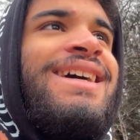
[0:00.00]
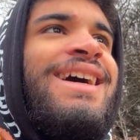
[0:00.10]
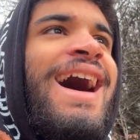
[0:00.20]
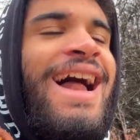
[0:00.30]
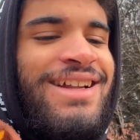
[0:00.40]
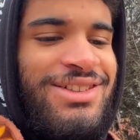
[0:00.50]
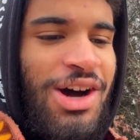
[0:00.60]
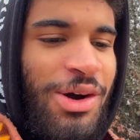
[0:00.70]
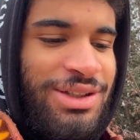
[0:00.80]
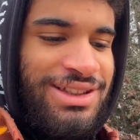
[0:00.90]
I don't
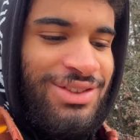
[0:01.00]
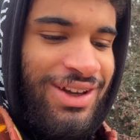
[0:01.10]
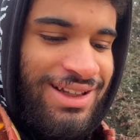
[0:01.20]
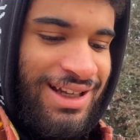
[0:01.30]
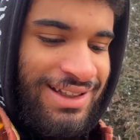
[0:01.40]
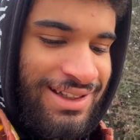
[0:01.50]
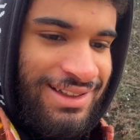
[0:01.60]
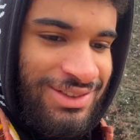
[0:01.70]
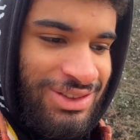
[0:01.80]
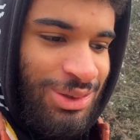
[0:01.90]
know, it just felt like
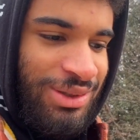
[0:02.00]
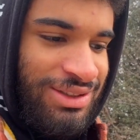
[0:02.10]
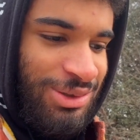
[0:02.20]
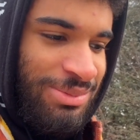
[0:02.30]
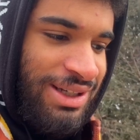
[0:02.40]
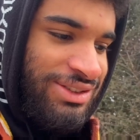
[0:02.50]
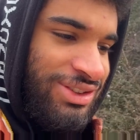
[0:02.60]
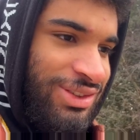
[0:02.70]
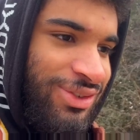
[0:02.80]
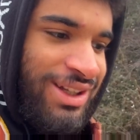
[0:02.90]
he's doing too much,
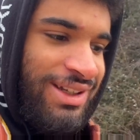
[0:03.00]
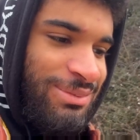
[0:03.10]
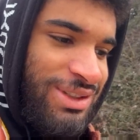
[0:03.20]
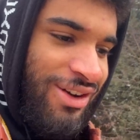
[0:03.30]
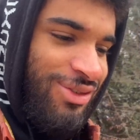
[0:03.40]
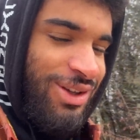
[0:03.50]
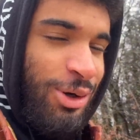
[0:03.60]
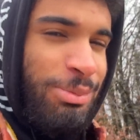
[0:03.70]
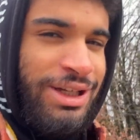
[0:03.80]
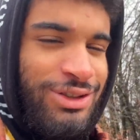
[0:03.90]
feeling himself a
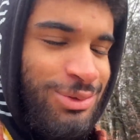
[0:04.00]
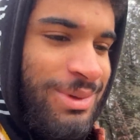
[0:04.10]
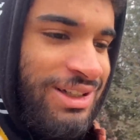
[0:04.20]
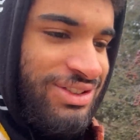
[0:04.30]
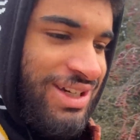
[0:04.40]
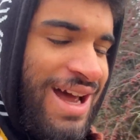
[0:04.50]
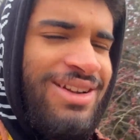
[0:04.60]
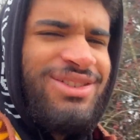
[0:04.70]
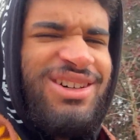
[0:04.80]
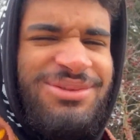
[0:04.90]
little bit too much. I
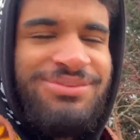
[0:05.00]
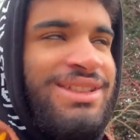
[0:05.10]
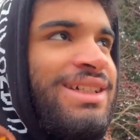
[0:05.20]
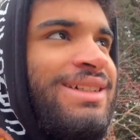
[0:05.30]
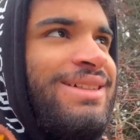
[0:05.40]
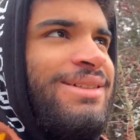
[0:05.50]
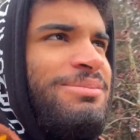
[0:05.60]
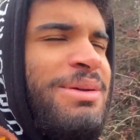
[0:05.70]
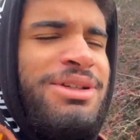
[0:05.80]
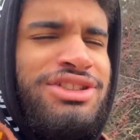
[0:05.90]
don't know.
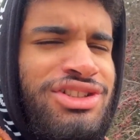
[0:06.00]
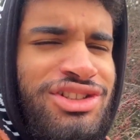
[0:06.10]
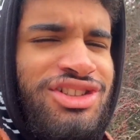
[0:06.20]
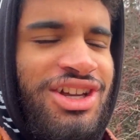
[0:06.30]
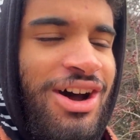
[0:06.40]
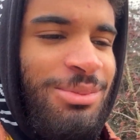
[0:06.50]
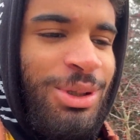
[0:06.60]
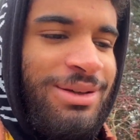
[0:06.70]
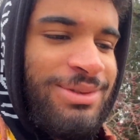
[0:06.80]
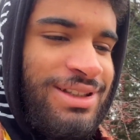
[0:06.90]
Maybe he just needs to humble
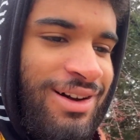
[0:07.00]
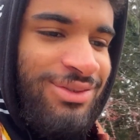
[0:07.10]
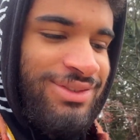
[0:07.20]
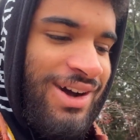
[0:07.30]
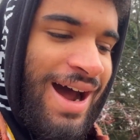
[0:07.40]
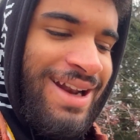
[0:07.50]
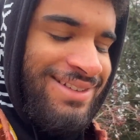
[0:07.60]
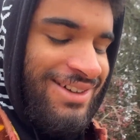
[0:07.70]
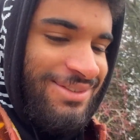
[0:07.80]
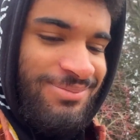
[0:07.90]
himself. No, I don't
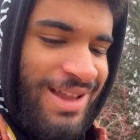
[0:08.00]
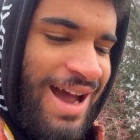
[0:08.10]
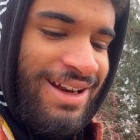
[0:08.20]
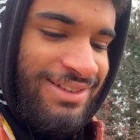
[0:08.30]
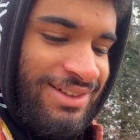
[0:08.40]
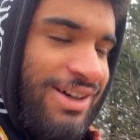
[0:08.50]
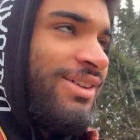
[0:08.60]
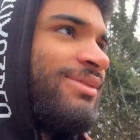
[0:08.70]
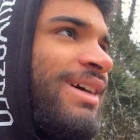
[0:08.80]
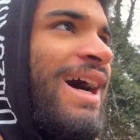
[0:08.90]
know. I don't
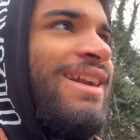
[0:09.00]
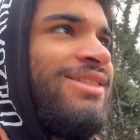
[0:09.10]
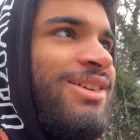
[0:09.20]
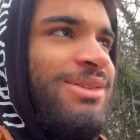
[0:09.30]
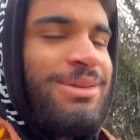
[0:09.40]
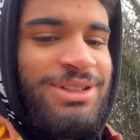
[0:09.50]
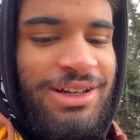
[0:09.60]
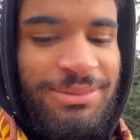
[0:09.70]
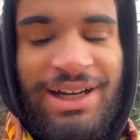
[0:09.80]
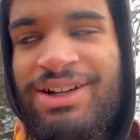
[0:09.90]
know what I'm
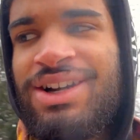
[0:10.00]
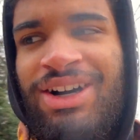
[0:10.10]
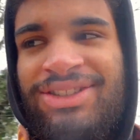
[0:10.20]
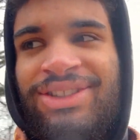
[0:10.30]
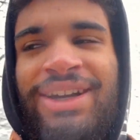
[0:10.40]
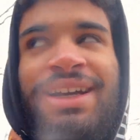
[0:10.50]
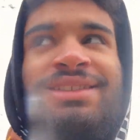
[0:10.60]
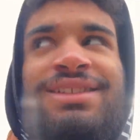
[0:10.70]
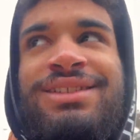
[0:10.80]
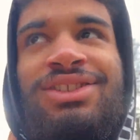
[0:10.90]
talking about. Also, guys,
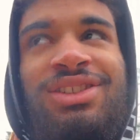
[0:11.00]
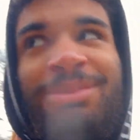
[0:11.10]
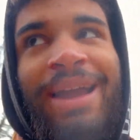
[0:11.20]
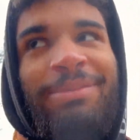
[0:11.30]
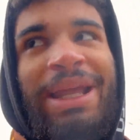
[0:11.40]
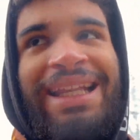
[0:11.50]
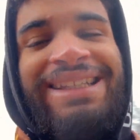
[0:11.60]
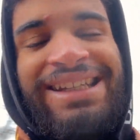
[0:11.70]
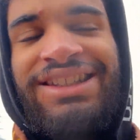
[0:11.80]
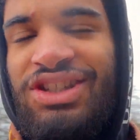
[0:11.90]
this is just my
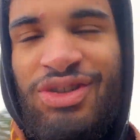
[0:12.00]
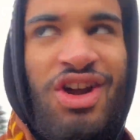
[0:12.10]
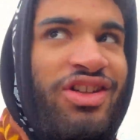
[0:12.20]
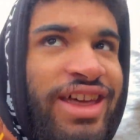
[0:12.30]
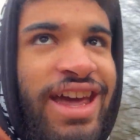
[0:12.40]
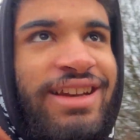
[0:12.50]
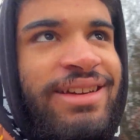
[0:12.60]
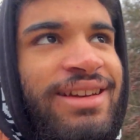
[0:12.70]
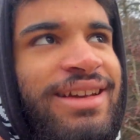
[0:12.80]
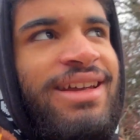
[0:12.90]
opinion, you know
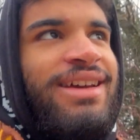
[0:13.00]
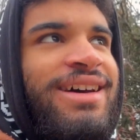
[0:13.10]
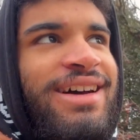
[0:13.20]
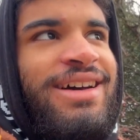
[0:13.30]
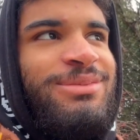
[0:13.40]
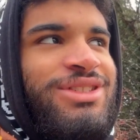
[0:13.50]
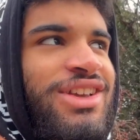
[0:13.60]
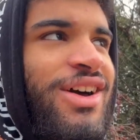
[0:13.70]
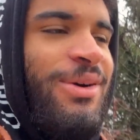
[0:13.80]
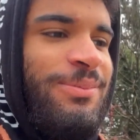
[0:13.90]
that.
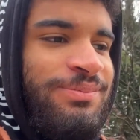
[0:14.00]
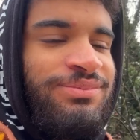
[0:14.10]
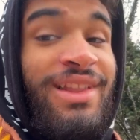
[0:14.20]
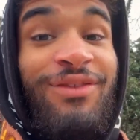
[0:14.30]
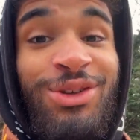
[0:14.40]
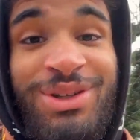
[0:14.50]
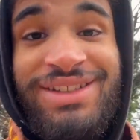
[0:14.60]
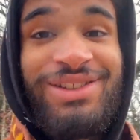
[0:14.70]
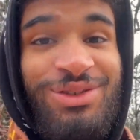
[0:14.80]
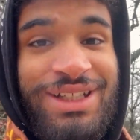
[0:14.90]
So if you
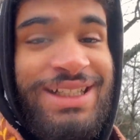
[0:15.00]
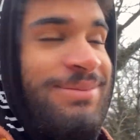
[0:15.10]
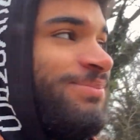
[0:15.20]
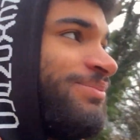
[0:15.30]
disagree,